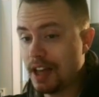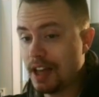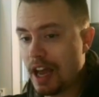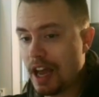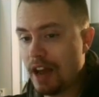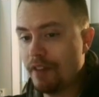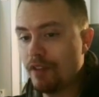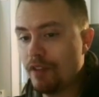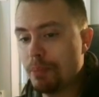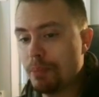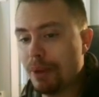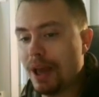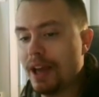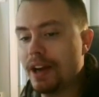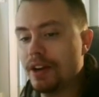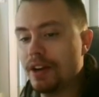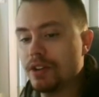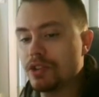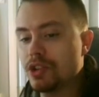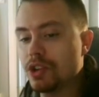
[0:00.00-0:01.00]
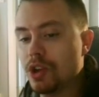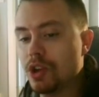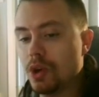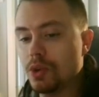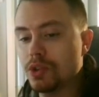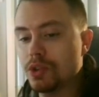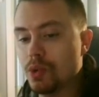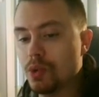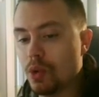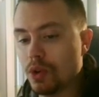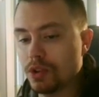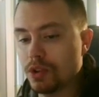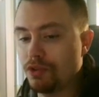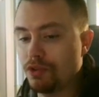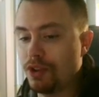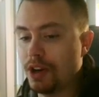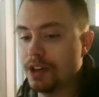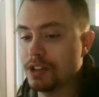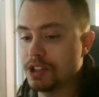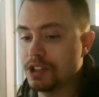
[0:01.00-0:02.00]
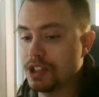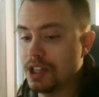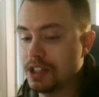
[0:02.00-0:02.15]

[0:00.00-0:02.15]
every player to go to quarterfinals.